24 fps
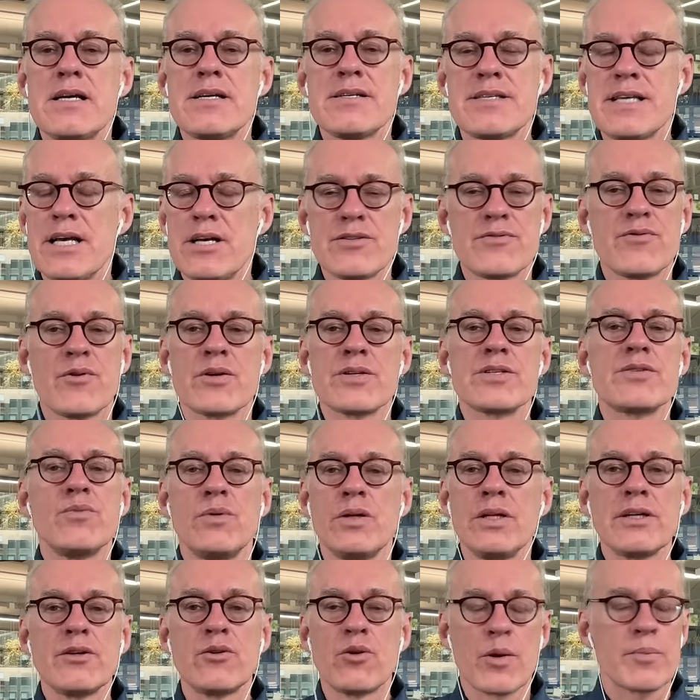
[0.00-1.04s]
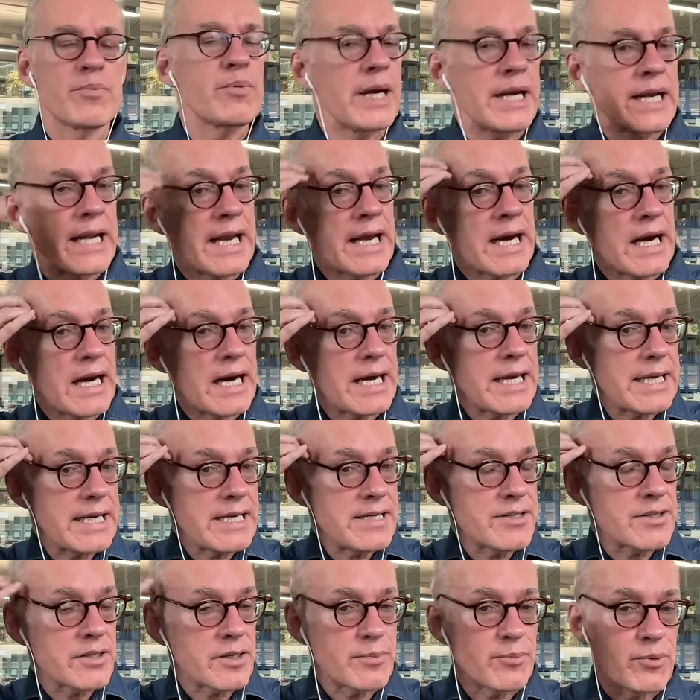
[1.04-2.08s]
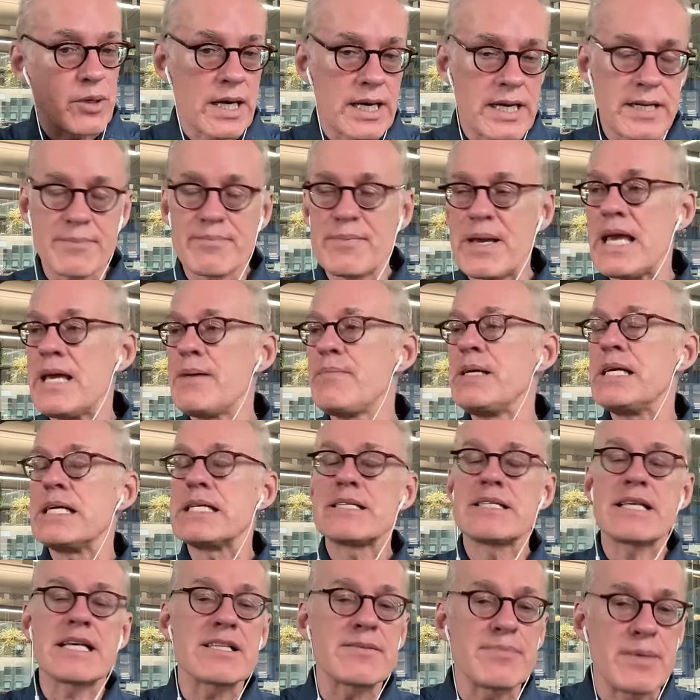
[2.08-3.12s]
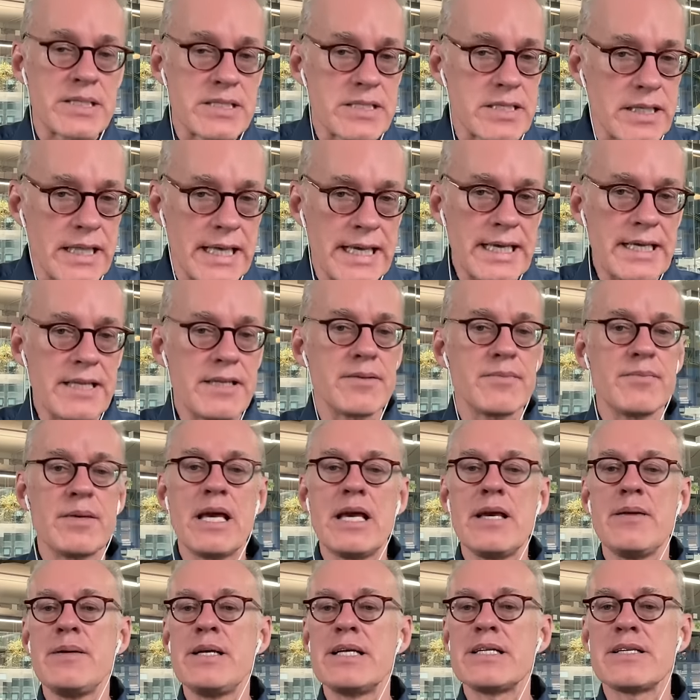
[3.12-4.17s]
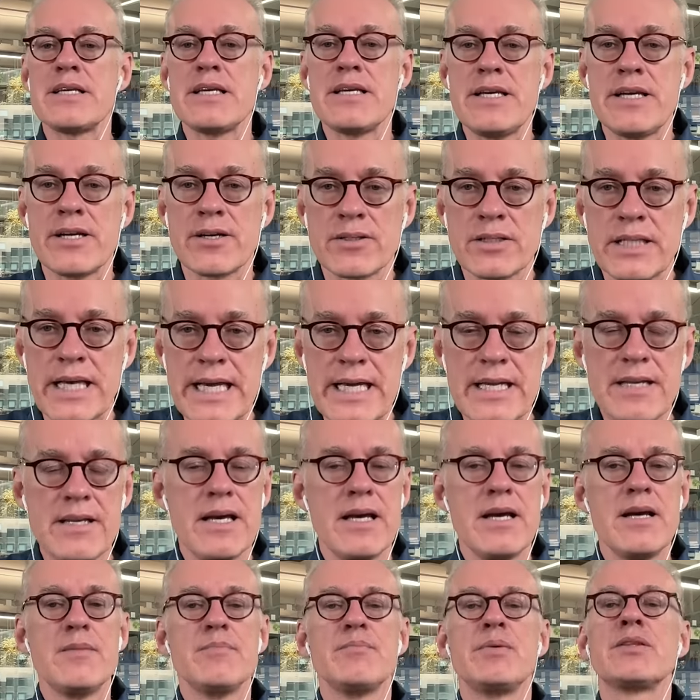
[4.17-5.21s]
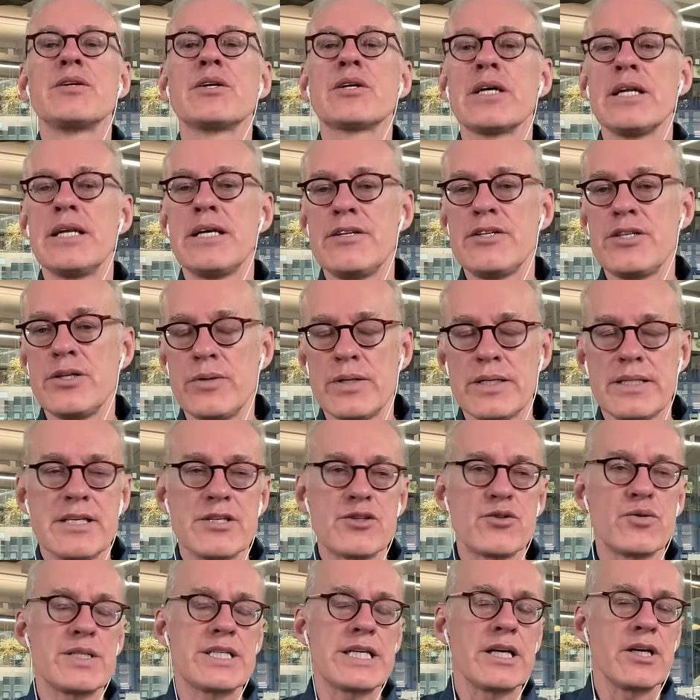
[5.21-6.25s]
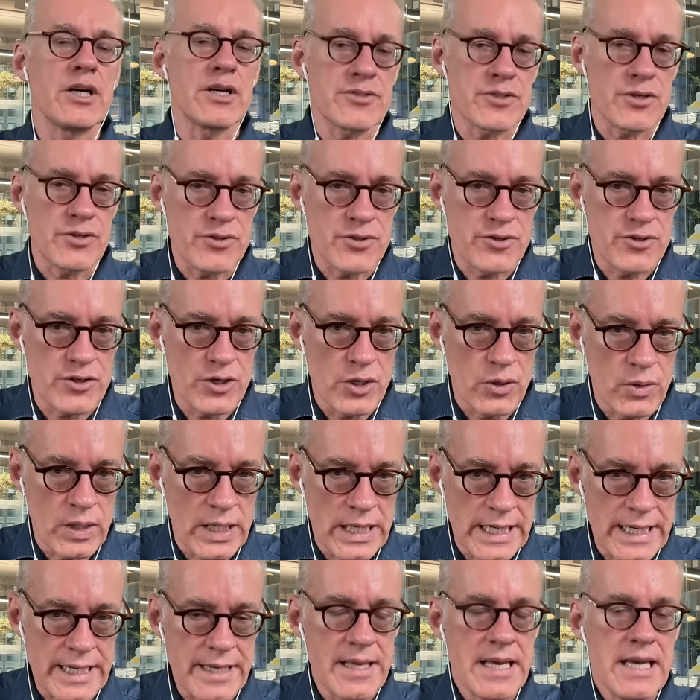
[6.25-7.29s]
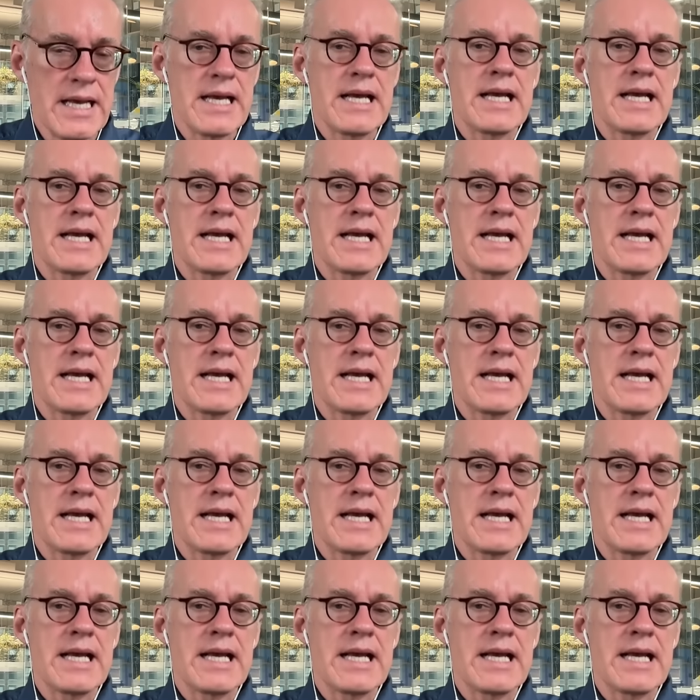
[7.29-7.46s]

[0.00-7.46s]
Salesforce will incorporate AI into their product. Maybe it's six months late, maybe it's a year late, but they're going to do it. And the switching costs are so high.